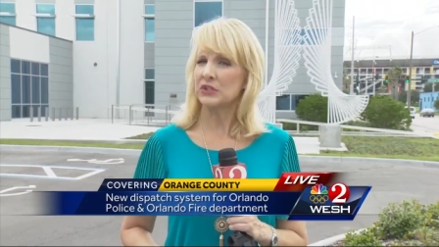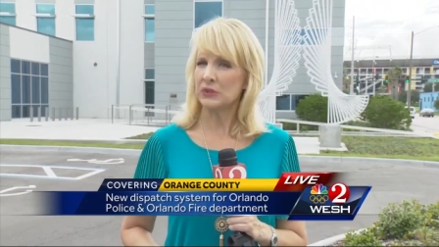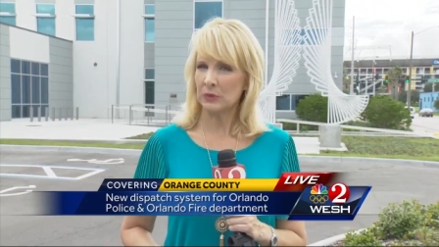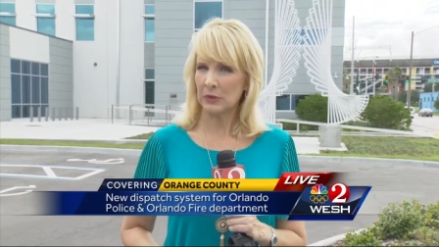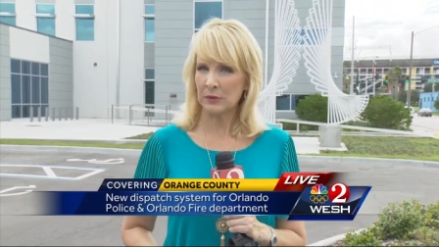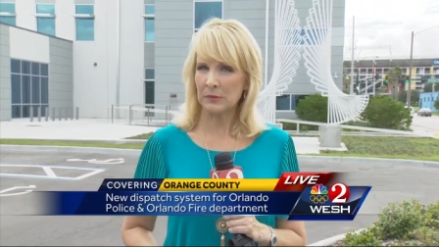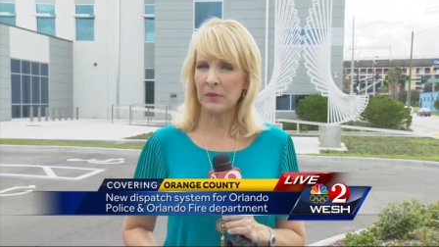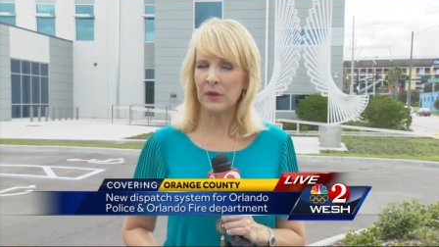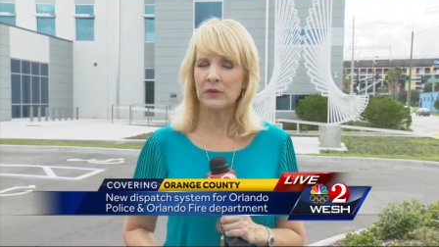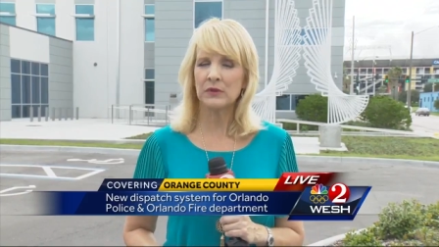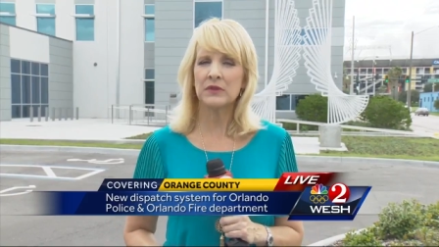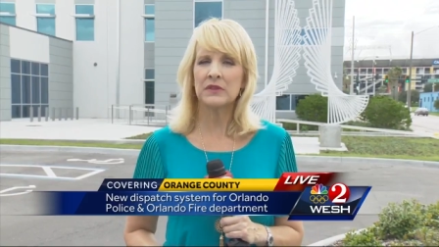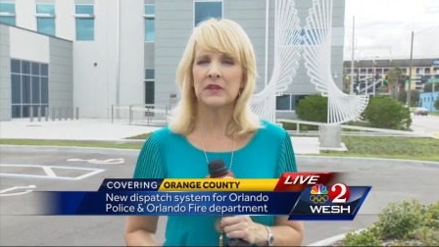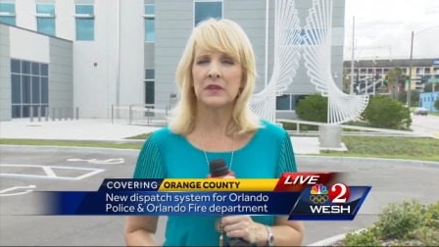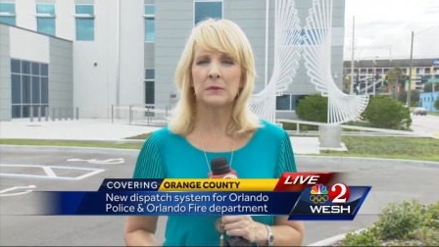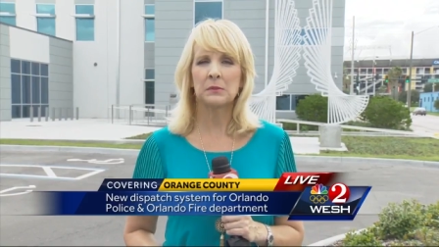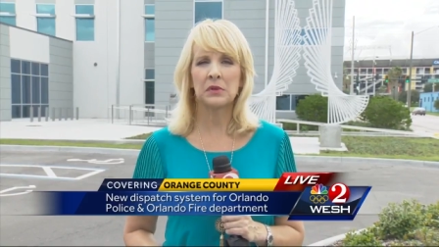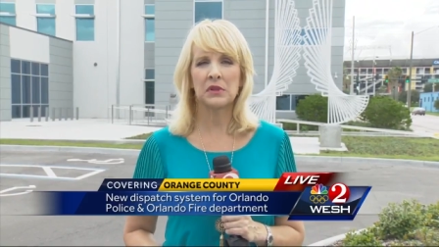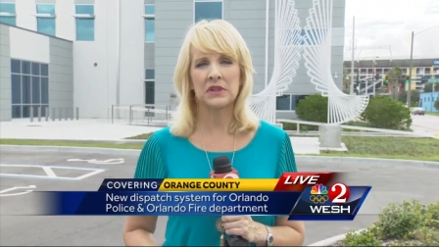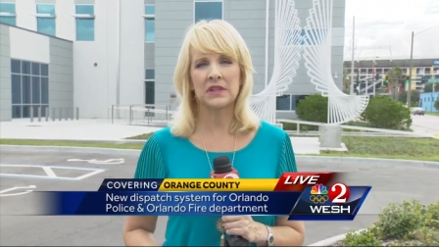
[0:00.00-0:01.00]
Stewart, both
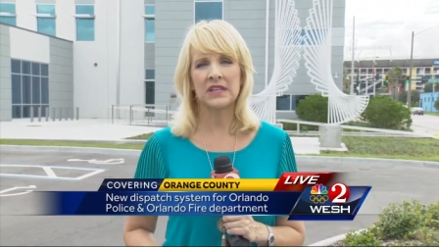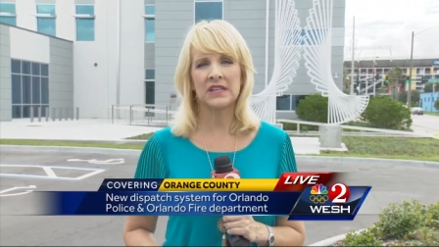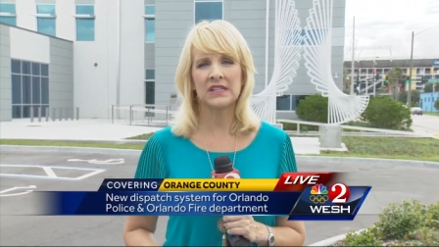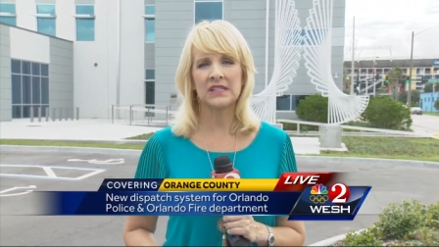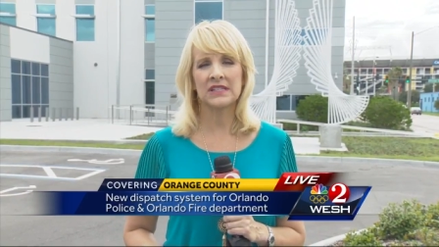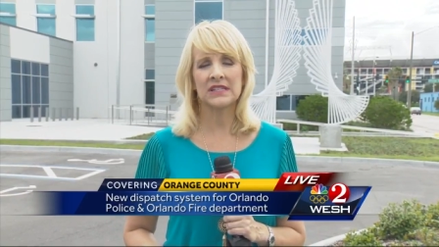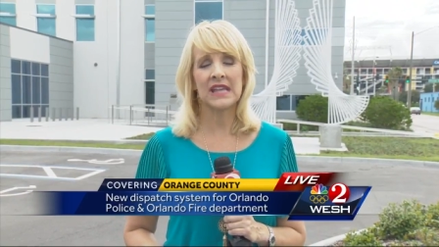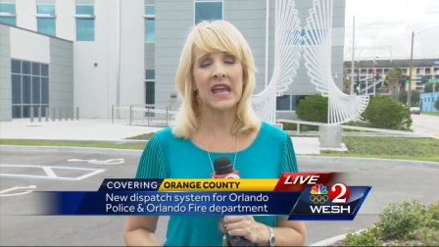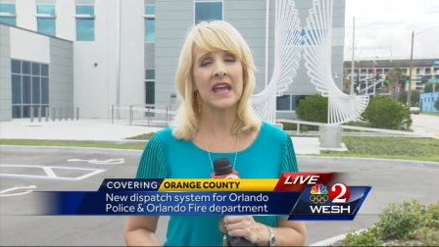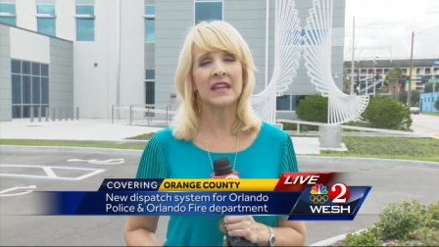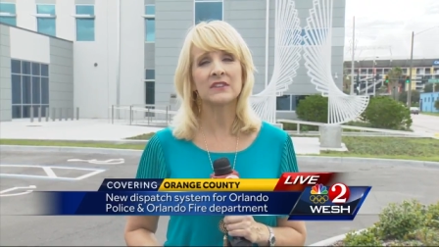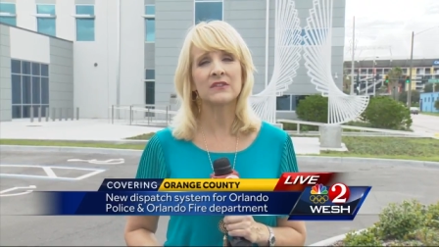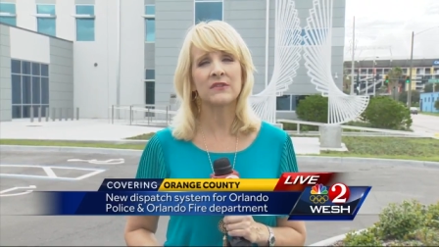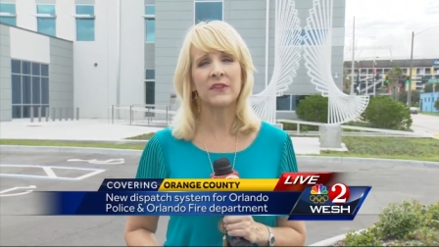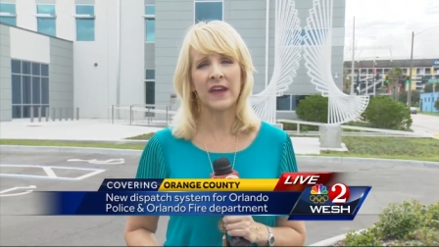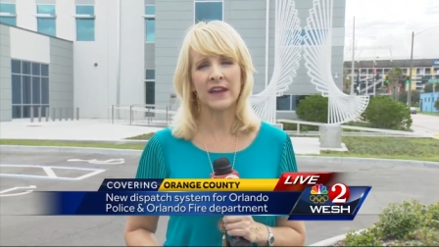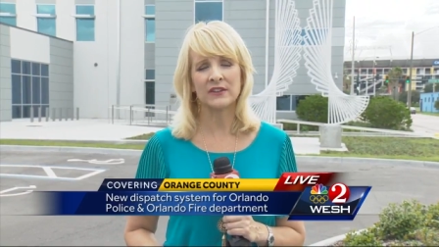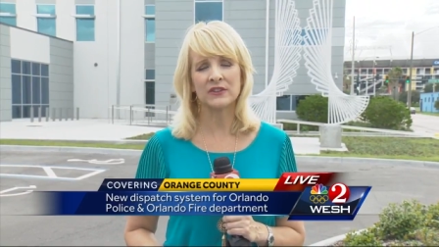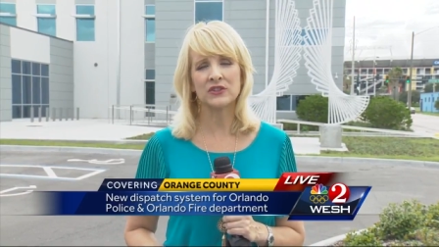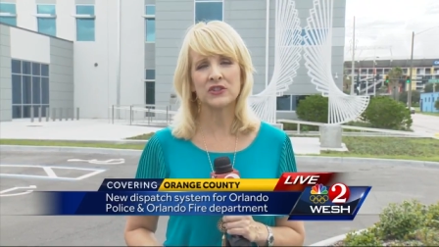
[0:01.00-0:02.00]
the police and
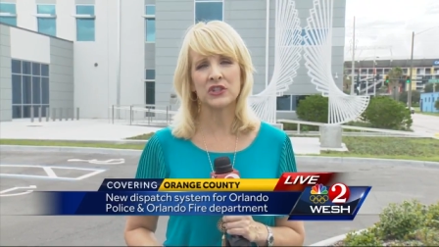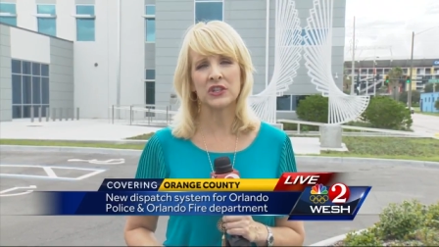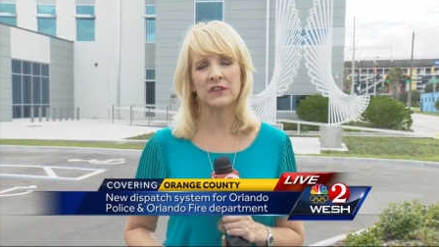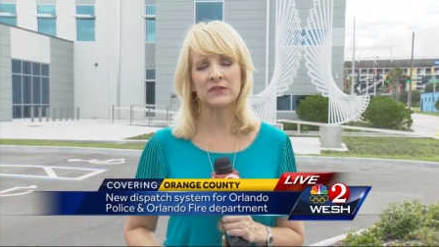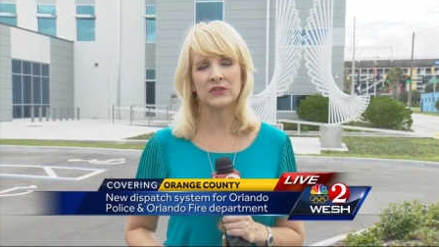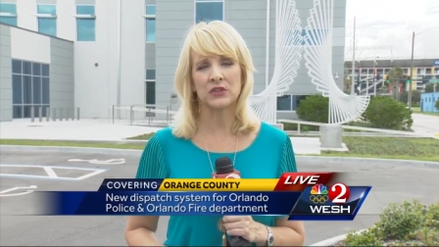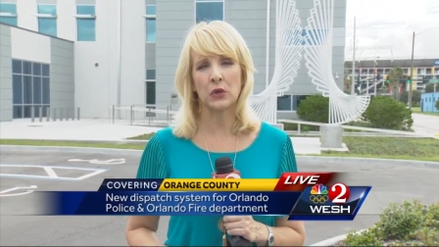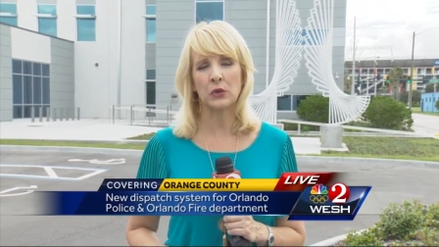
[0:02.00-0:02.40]
fire chief